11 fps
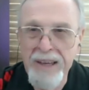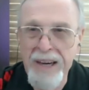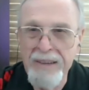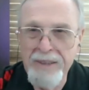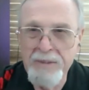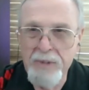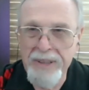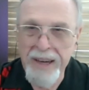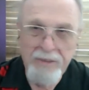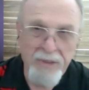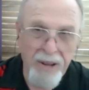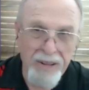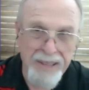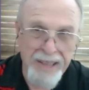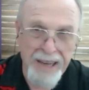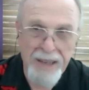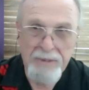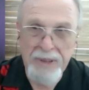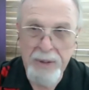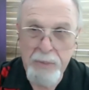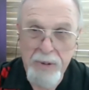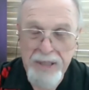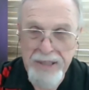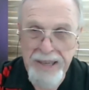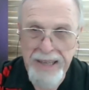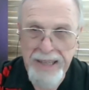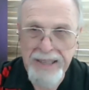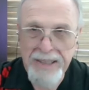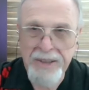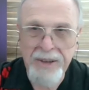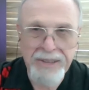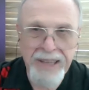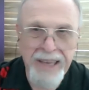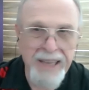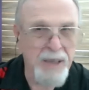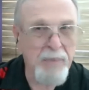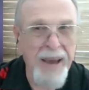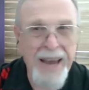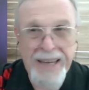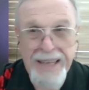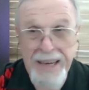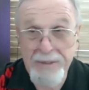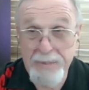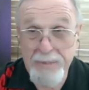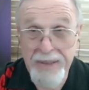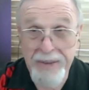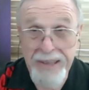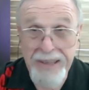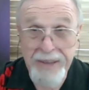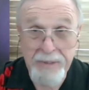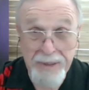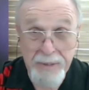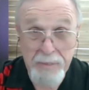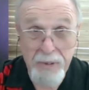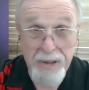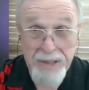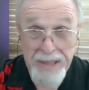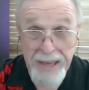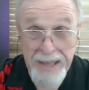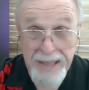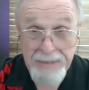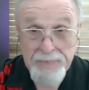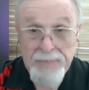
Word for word: an oven without falling down with a prosthetic or taking the pan out from underneath with a prosthetic.